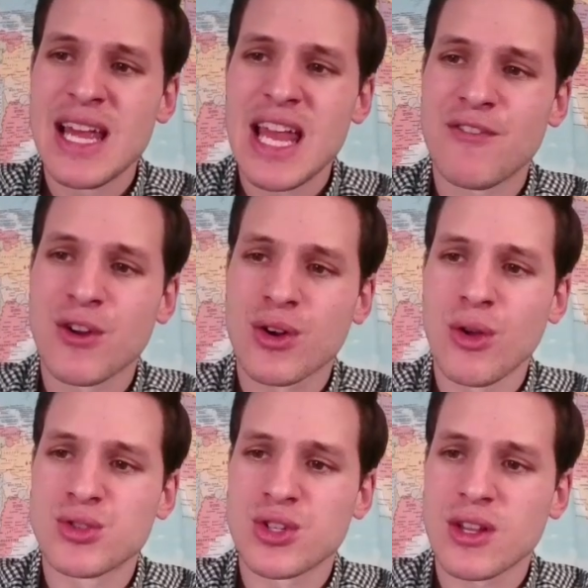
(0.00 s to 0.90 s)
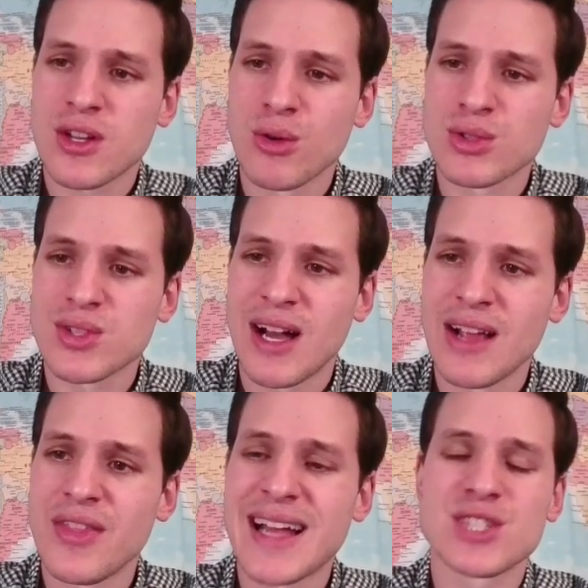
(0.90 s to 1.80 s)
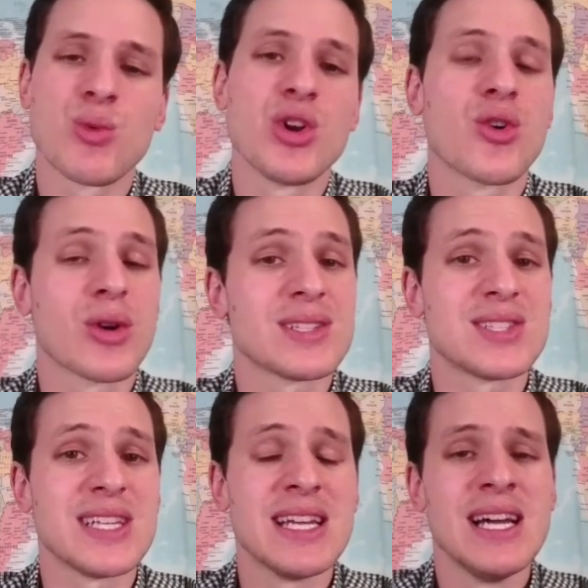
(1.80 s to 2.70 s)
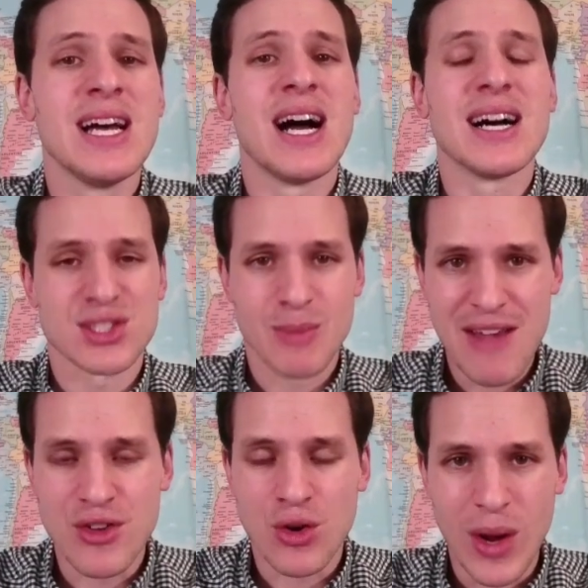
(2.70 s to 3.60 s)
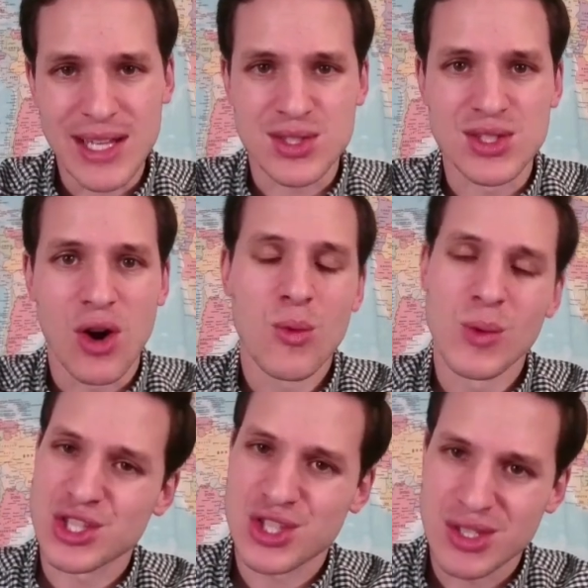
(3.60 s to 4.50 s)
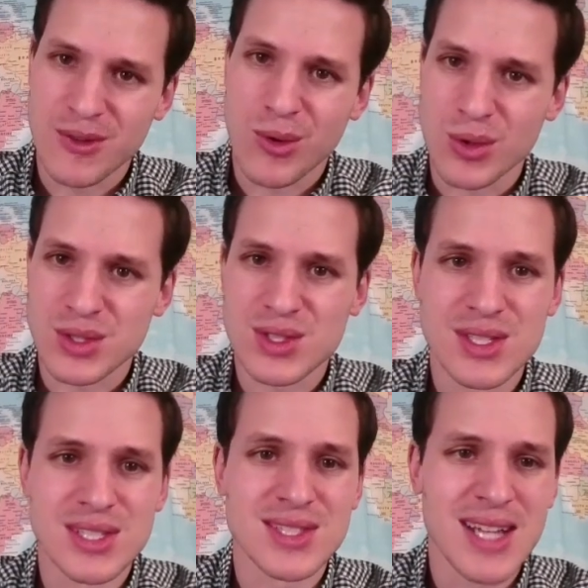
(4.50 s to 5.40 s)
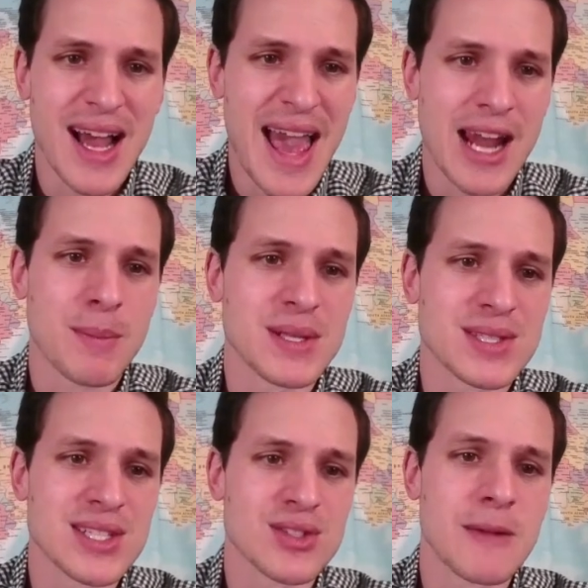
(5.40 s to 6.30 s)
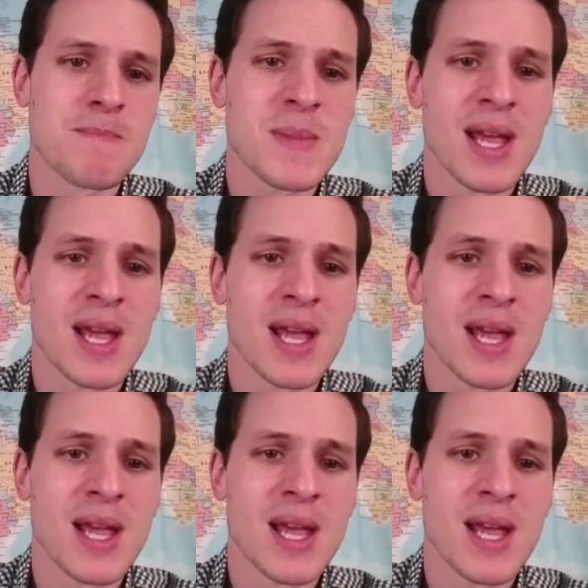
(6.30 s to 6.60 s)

If you're closer to the coastline, that's where you're going to see some heavier wet snow, which, of course, does not add up as easily.